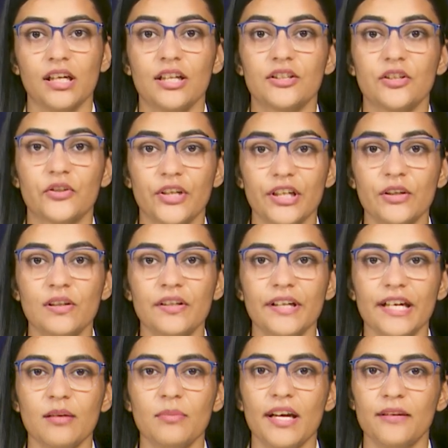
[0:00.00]
The regular
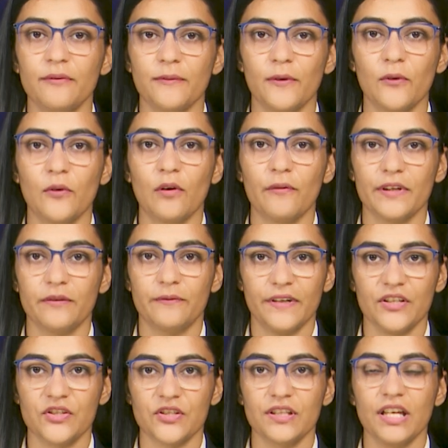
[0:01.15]
ebb and flow of
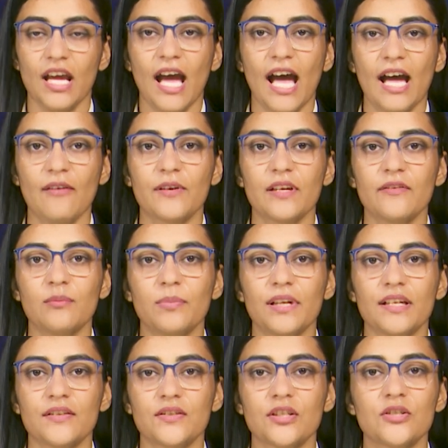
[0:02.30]
infection have given
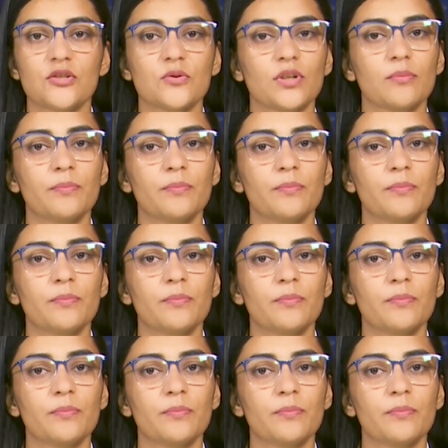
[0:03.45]
place to a